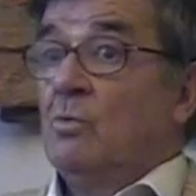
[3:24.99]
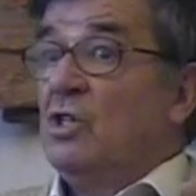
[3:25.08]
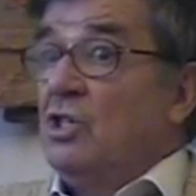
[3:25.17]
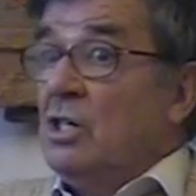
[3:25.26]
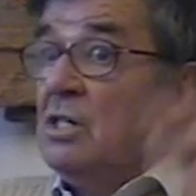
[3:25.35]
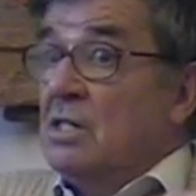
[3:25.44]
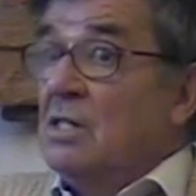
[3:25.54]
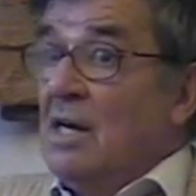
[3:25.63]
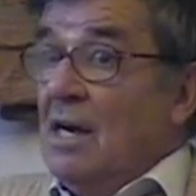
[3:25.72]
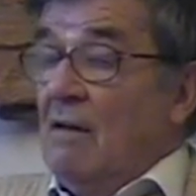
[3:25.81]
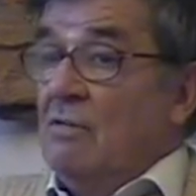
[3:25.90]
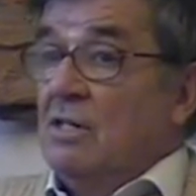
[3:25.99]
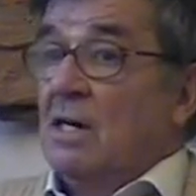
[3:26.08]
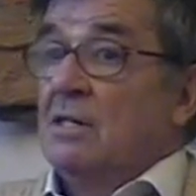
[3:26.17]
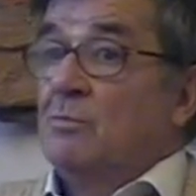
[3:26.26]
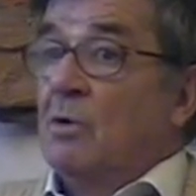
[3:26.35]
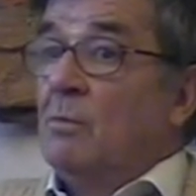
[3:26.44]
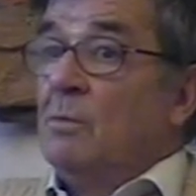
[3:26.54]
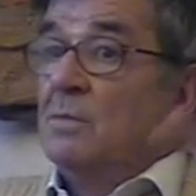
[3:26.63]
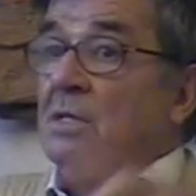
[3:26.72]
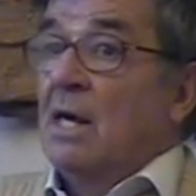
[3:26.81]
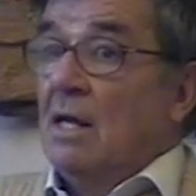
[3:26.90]
which is Heaviside's problem
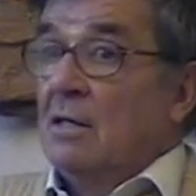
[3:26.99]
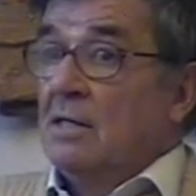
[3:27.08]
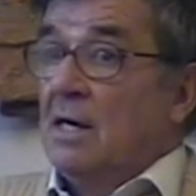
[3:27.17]
scaled